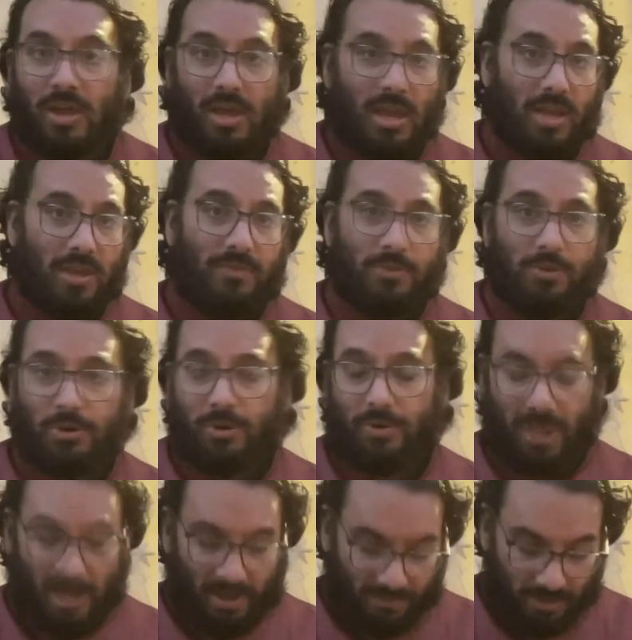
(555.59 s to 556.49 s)
and if you
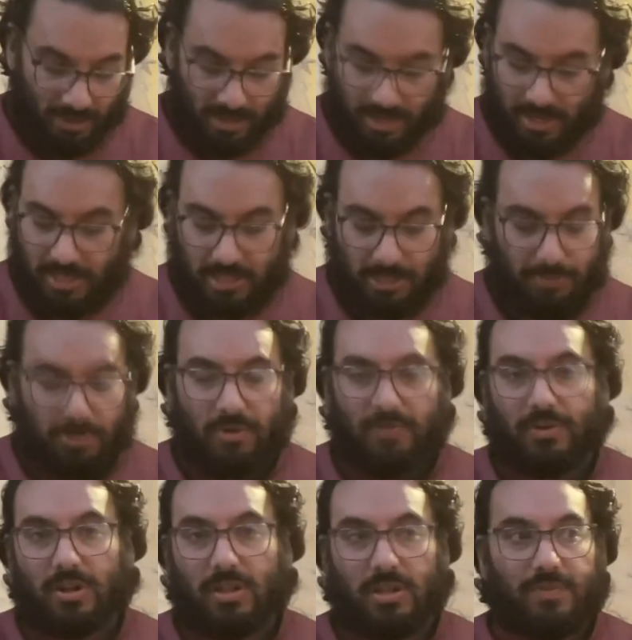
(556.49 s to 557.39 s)
don't have it, it's
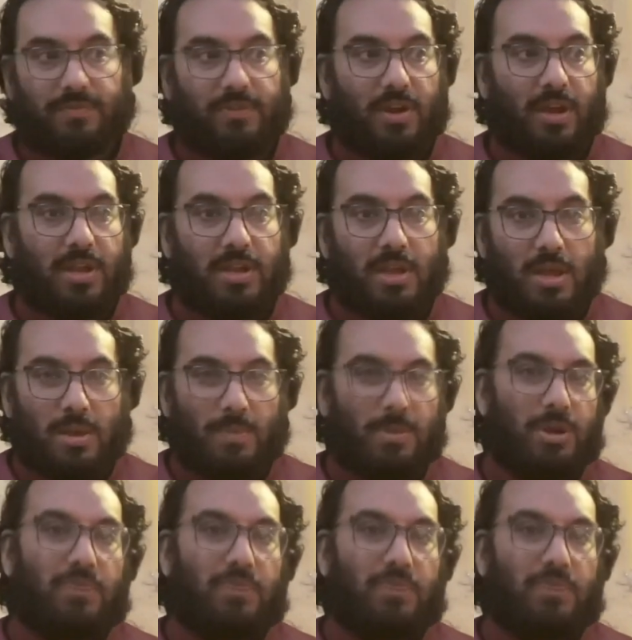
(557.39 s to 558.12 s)
perfectly fine, but it